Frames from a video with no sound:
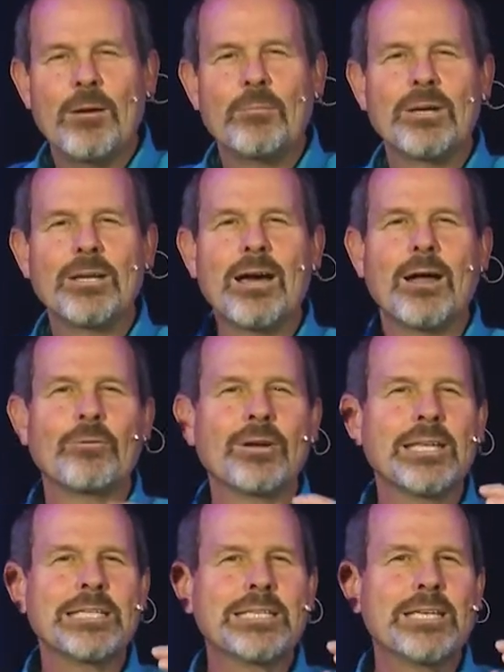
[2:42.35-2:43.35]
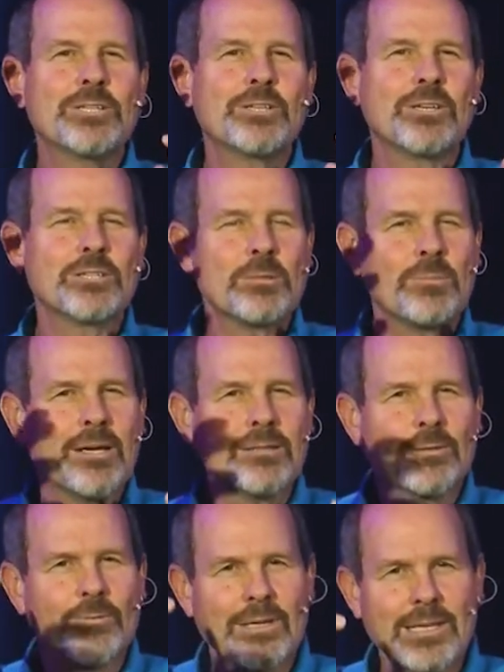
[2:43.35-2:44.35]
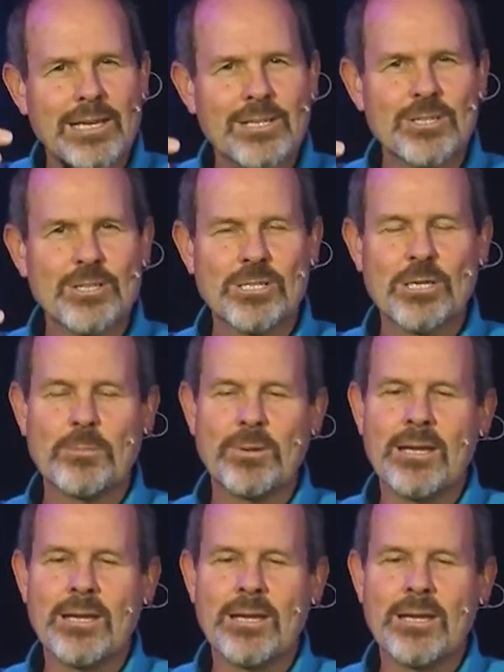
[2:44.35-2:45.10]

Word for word: but not really teaching us about the relationship.